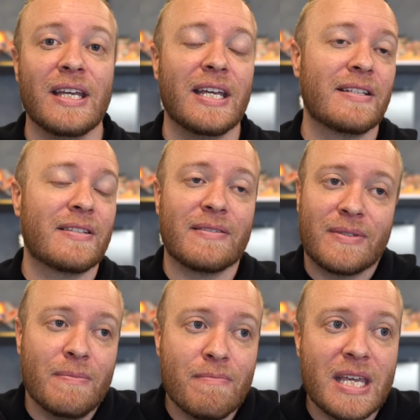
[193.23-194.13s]
It's,
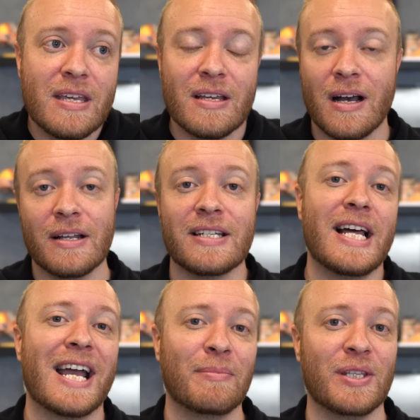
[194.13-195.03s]
to me,
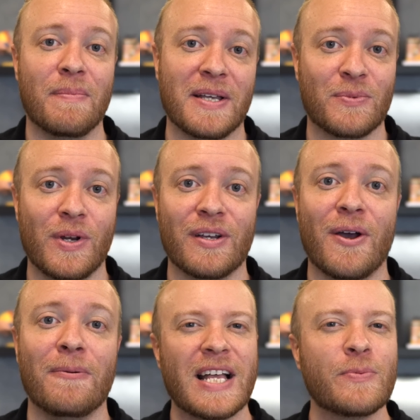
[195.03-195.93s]
undeniably the best way to
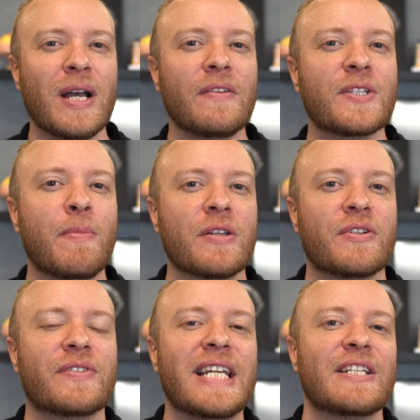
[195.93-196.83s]
go. That's why I love the
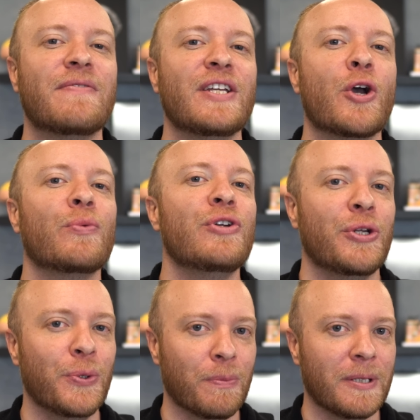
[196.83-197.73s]
sponsor of today's video,
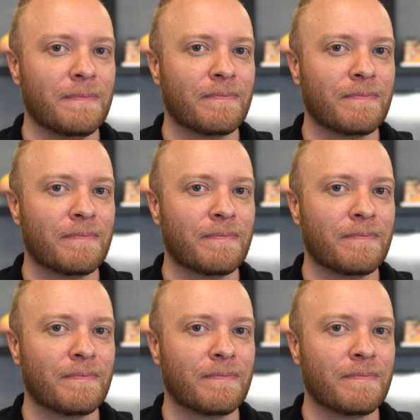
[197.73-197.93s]
Noom.